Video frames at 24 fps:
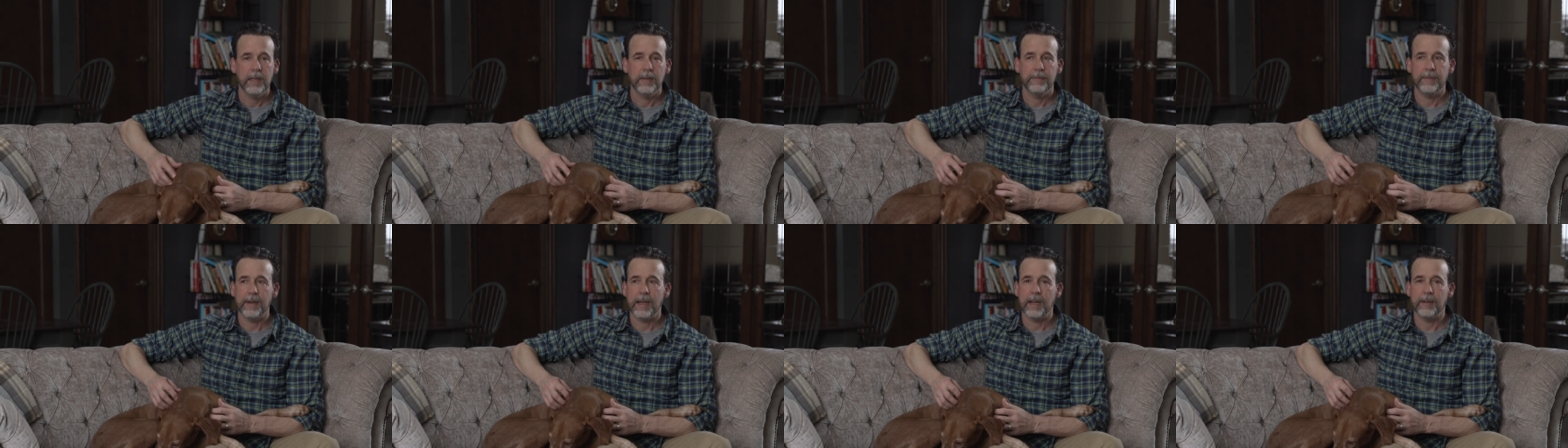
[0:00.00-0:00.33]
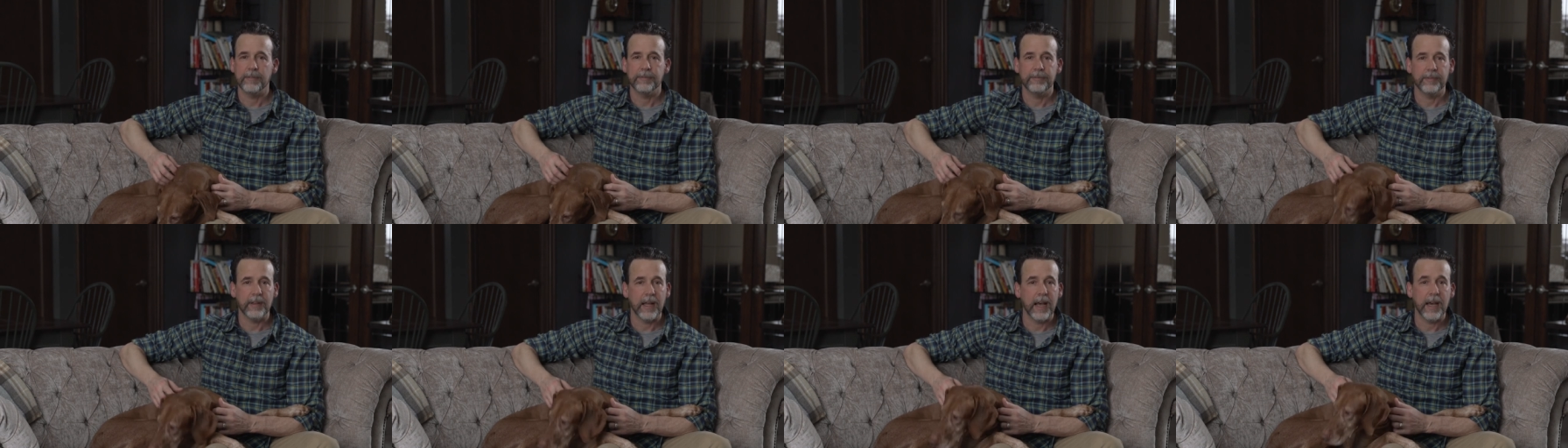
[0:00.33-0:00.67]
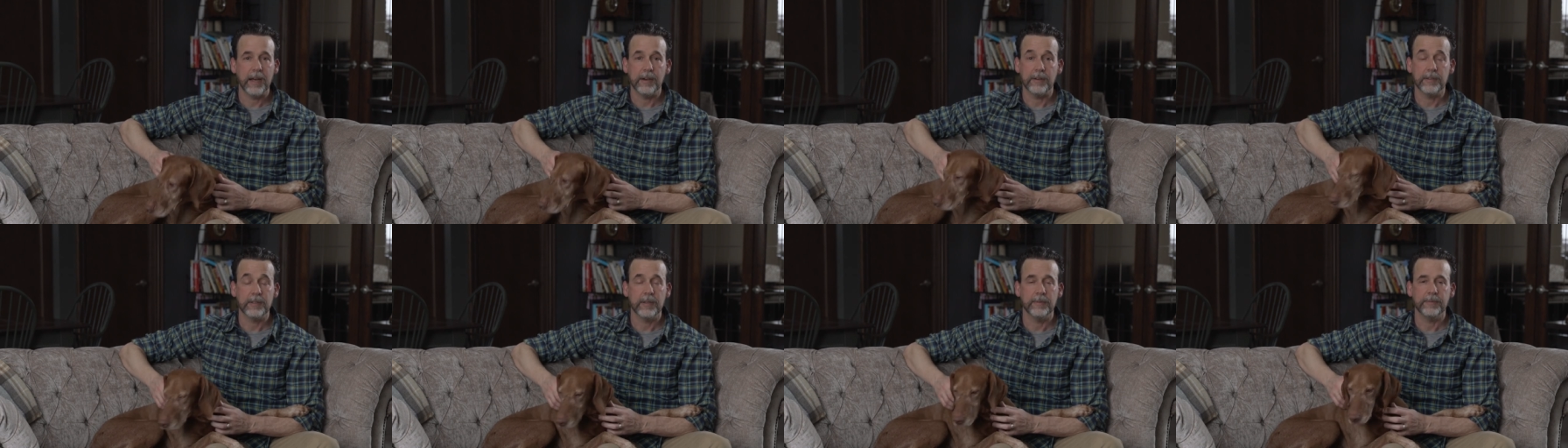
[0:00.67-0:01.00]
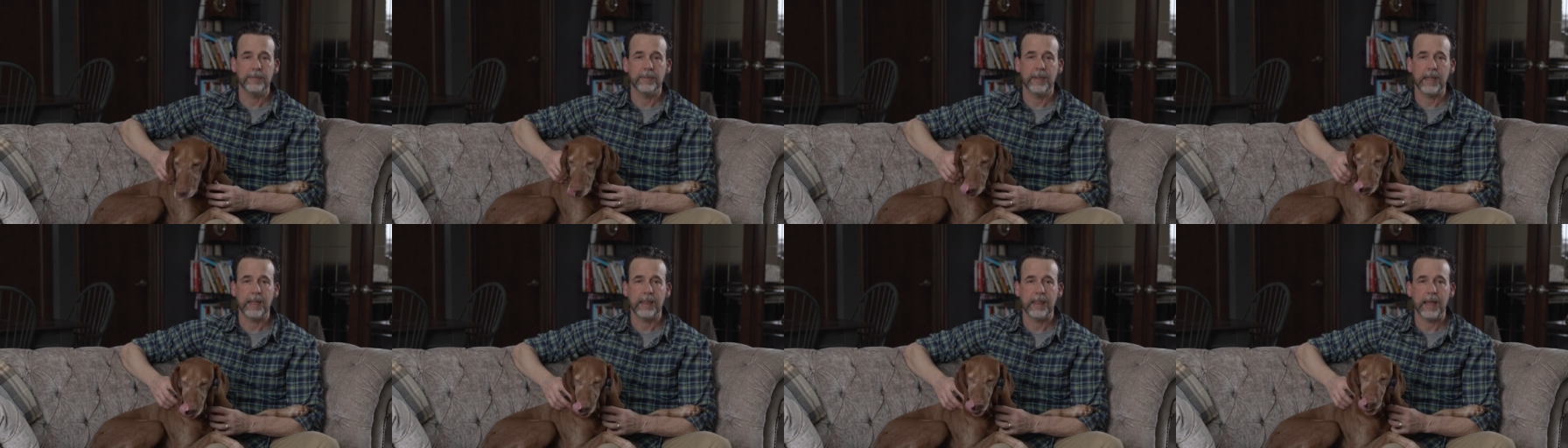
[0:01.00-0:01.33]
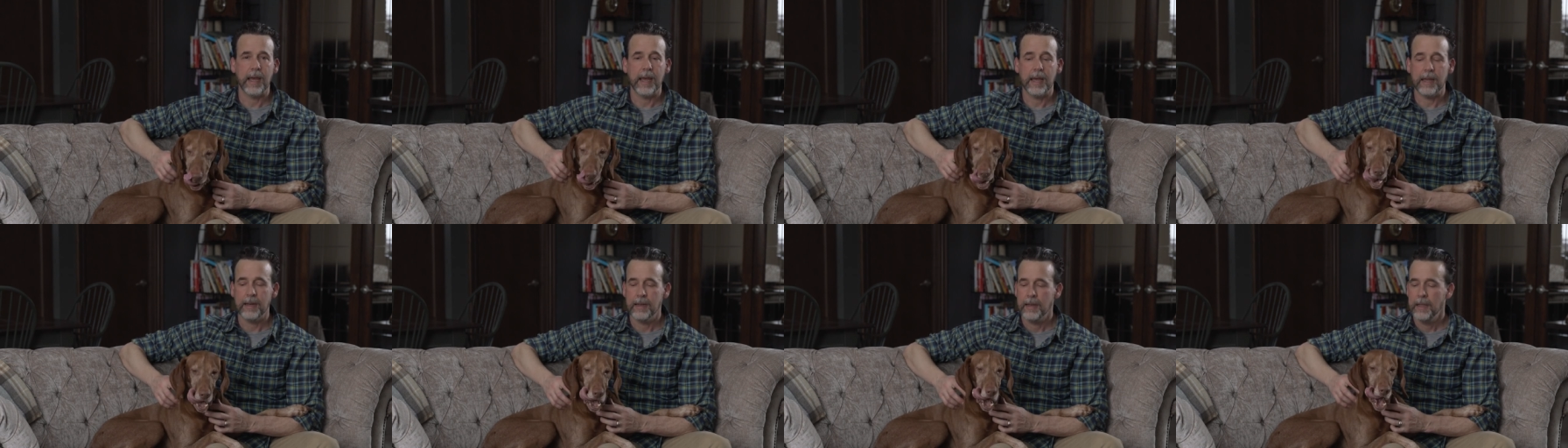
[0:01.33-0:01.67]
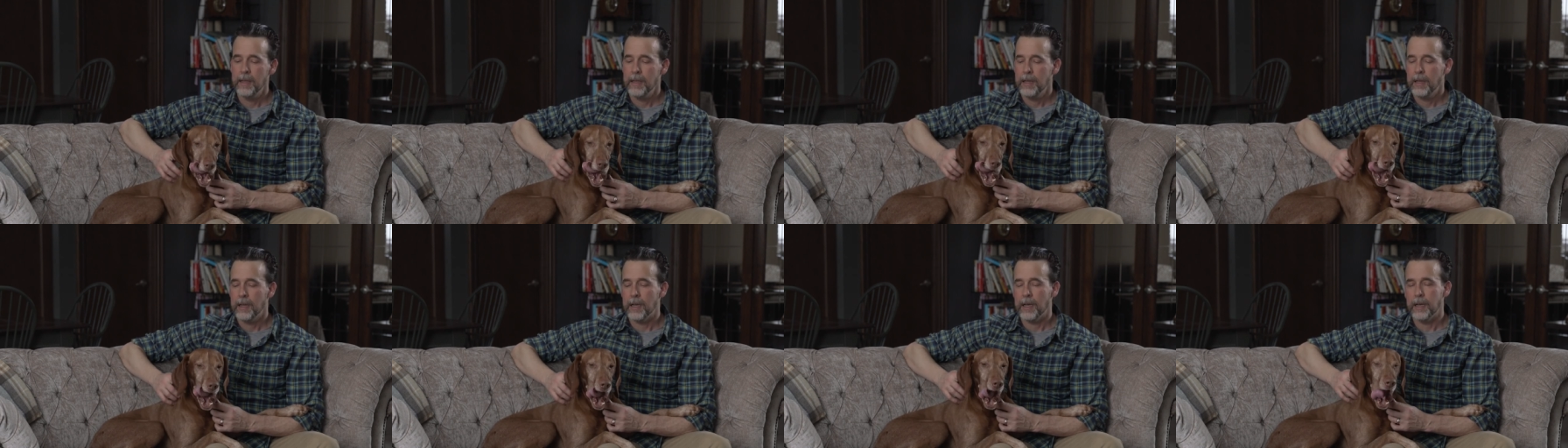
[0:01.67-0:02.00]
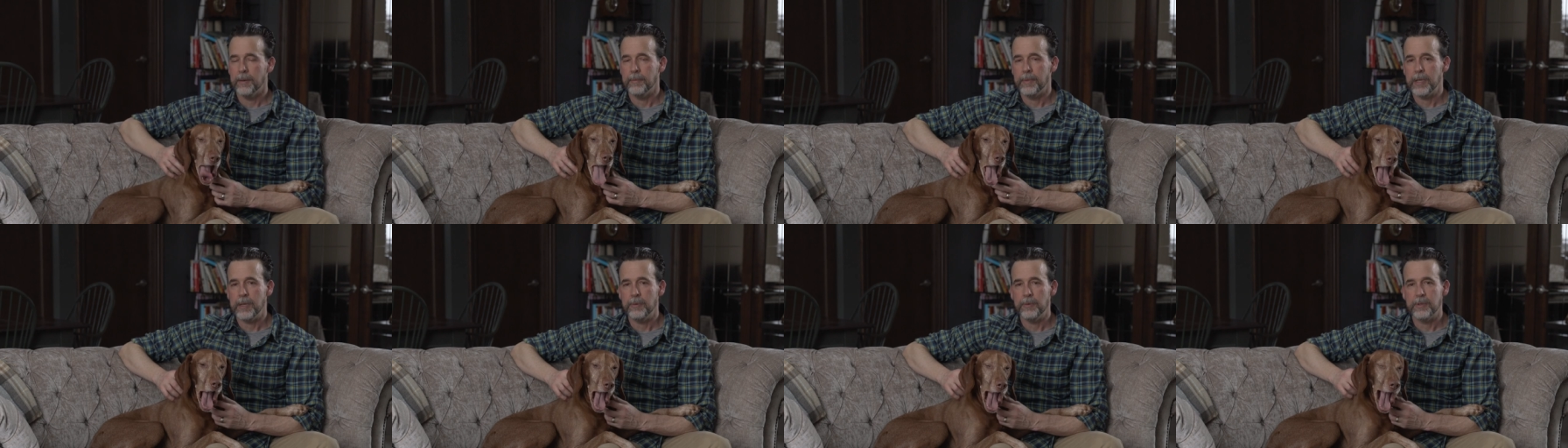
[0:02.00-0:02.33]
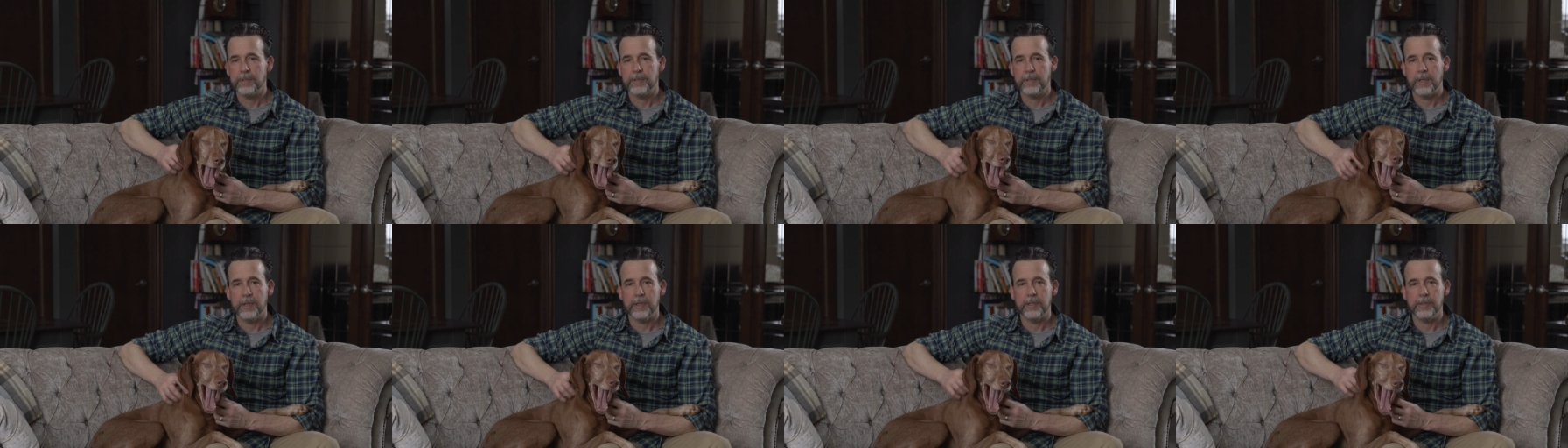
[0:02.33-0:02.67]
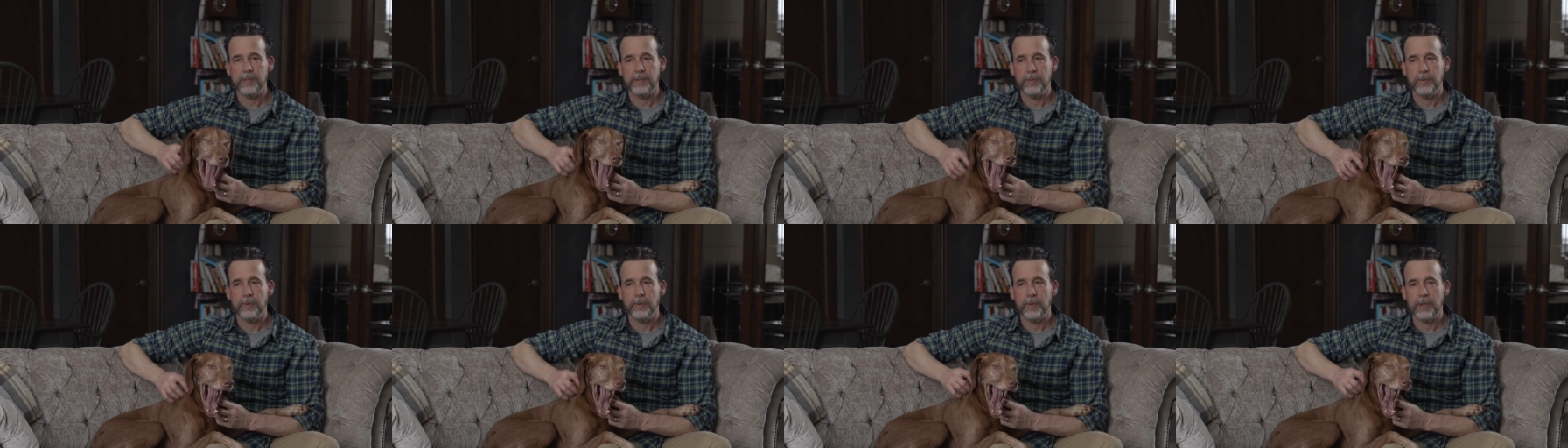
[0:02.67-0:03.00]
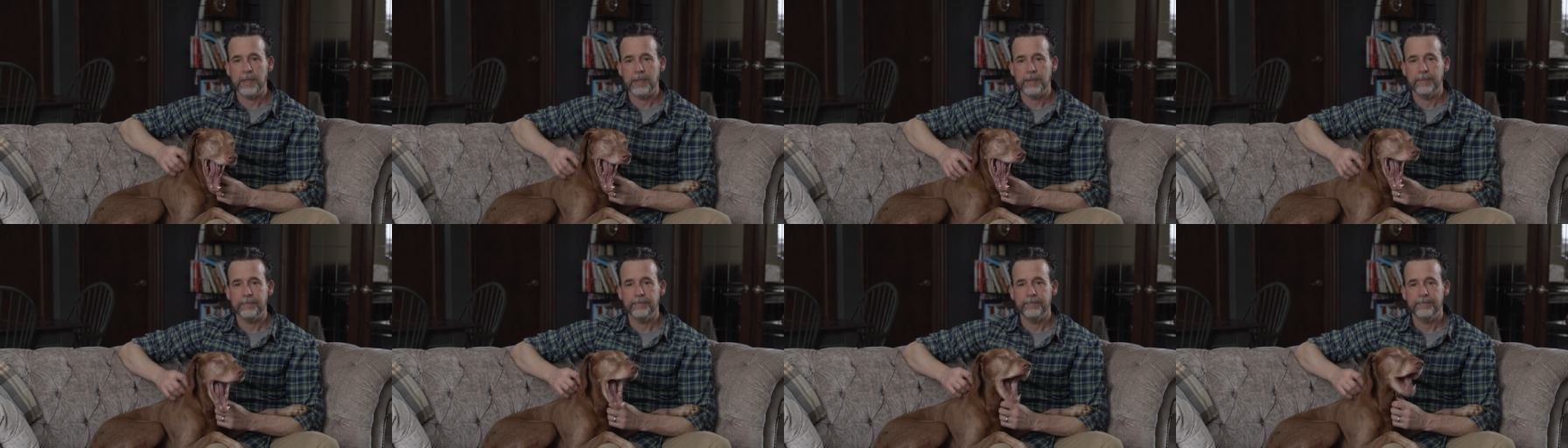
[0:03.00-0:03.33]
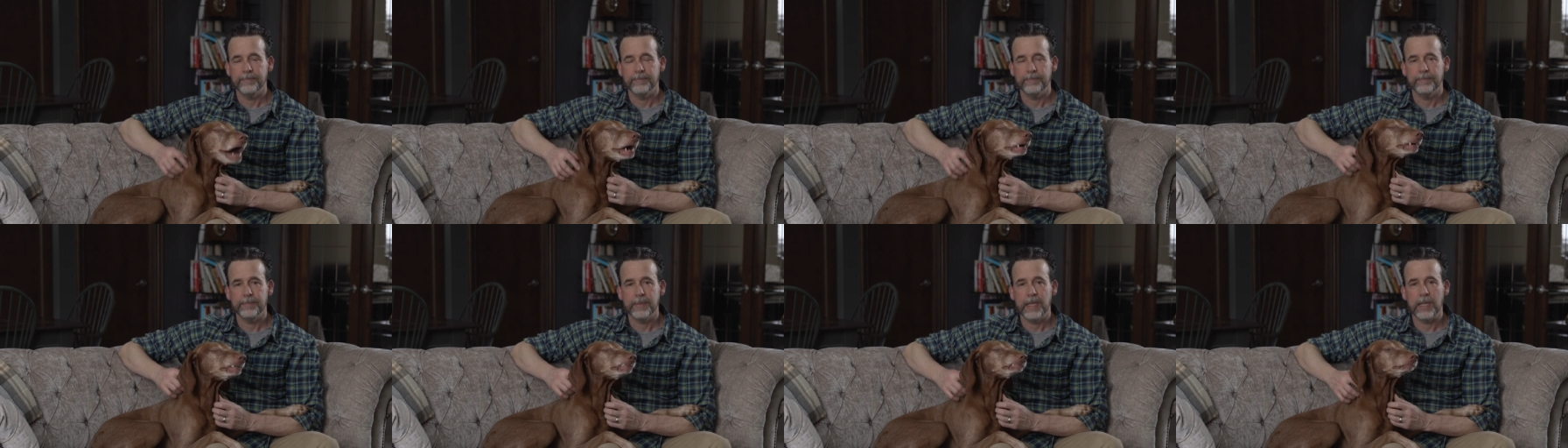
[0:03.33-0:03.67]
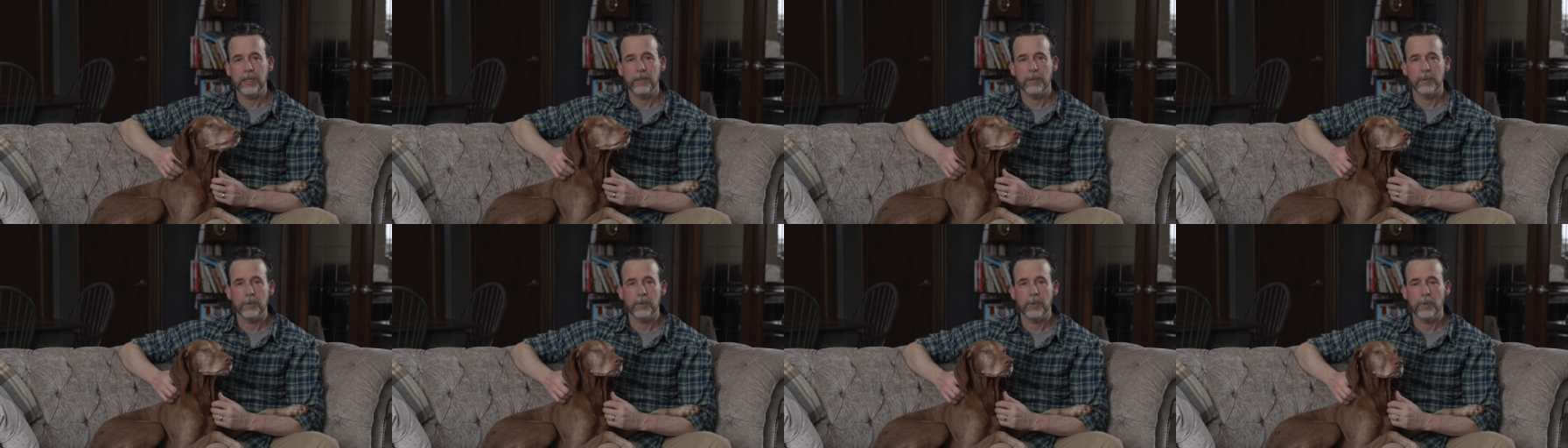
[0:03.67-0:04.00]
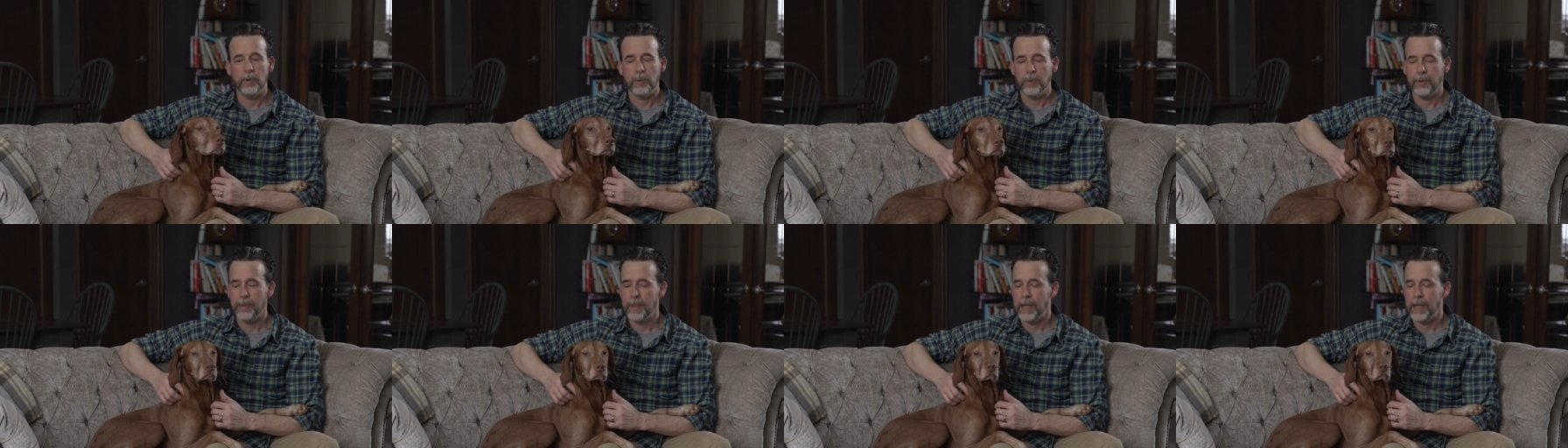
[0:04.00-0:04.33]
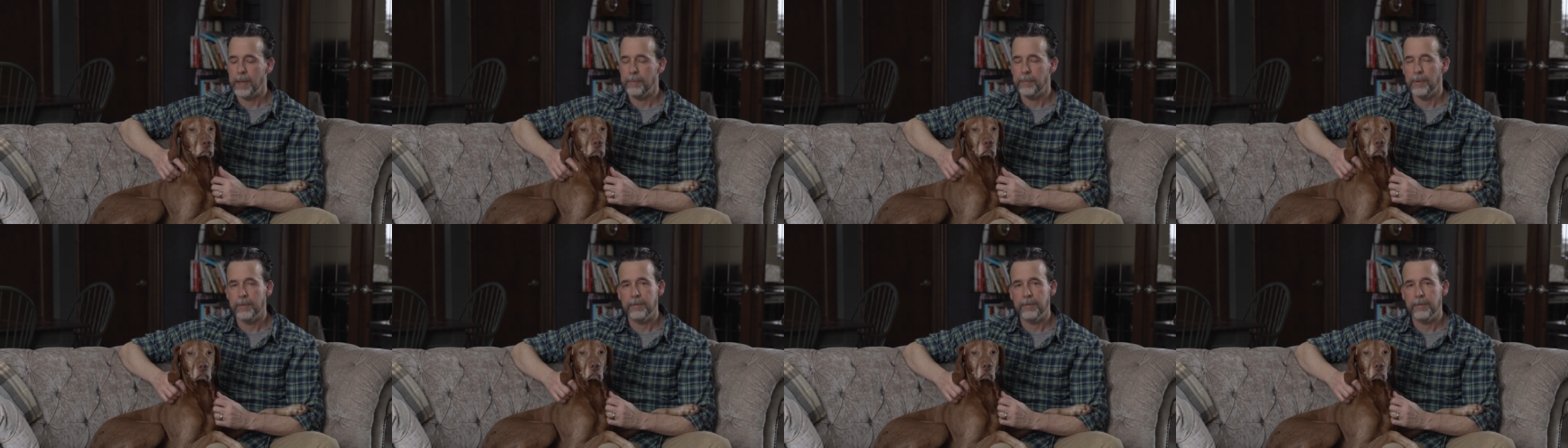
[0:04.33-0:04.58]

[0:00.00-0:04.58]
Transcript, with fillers: If I had a flat or something like that, um, he would start to um, get a little cold then.